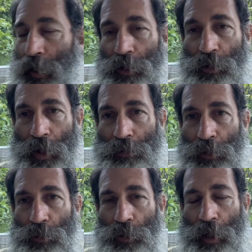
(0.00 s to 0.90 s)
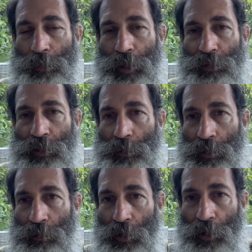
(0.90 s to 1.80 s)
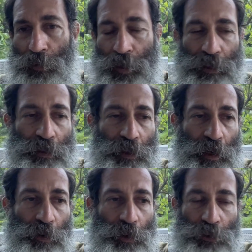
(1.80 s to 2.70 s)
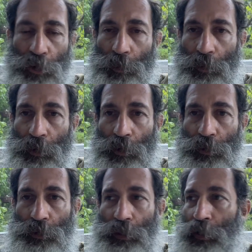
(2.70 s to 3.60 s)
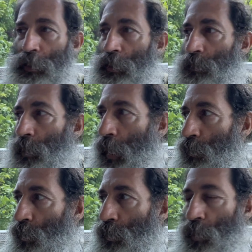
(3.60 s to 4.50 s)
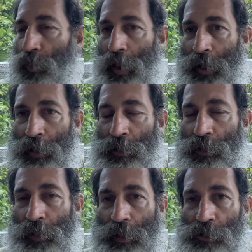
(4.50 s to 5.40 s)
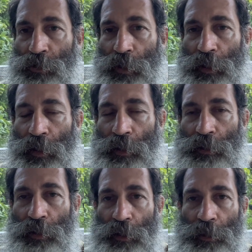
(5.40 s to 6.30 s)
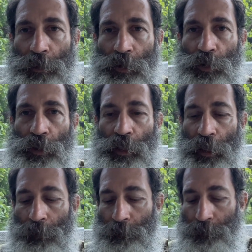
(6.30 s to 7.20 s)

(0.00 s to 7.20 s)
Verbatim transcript: I don't have a Lula, but if it's a Monroe, that's I don't want two Monroes, but I won't know that until that tree uh, starts to produce again.